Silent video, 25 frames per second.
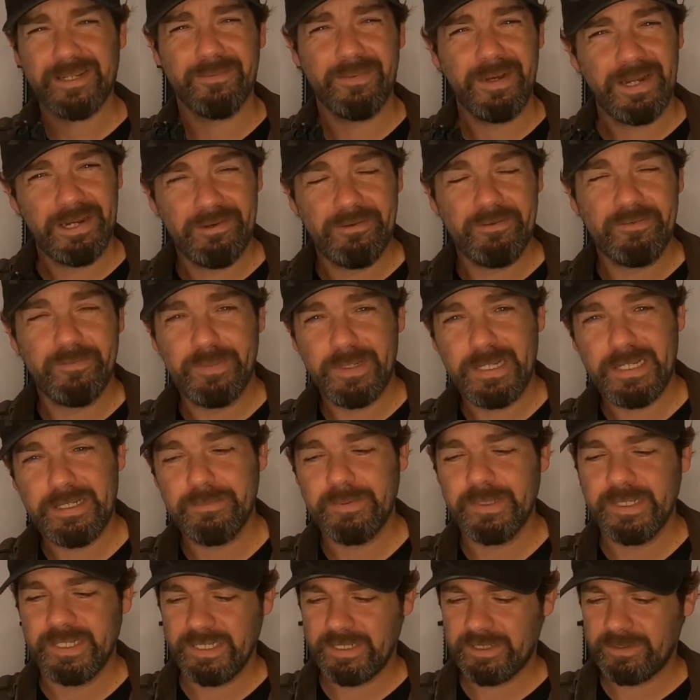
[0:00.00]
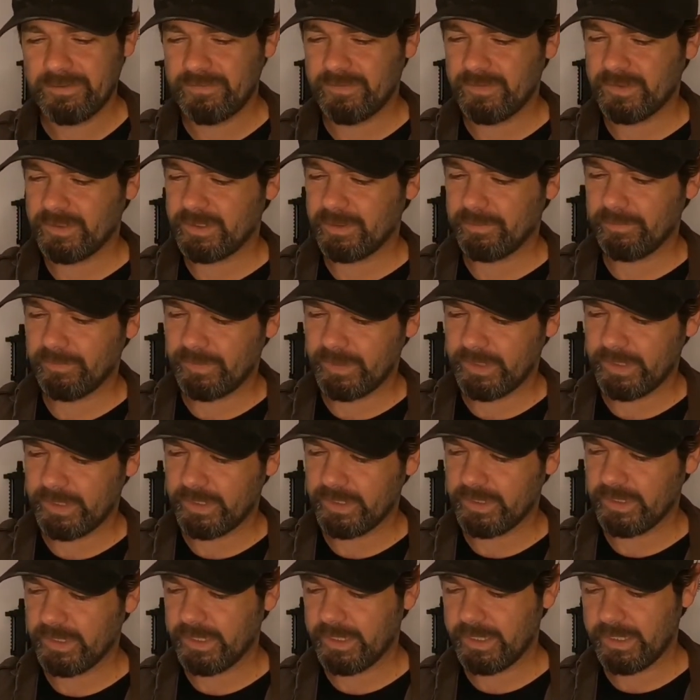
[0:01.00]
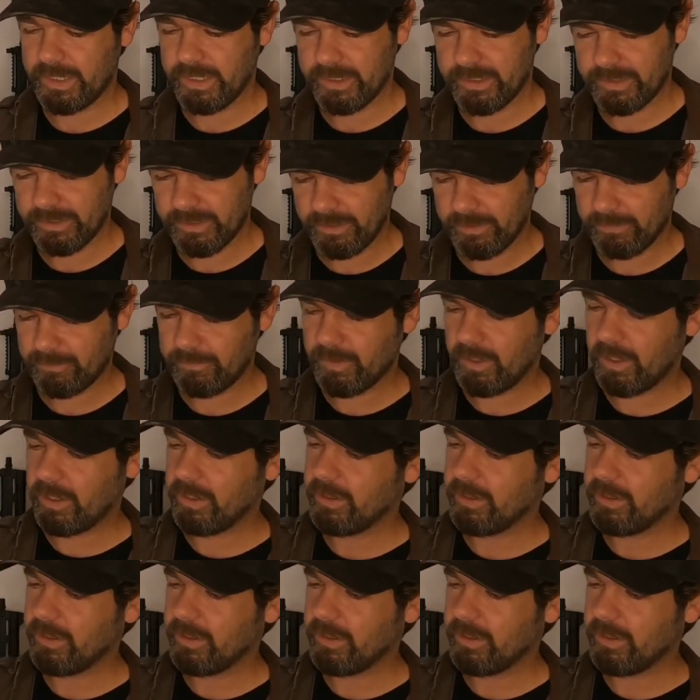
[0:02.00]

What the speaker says: amount of BBs for something that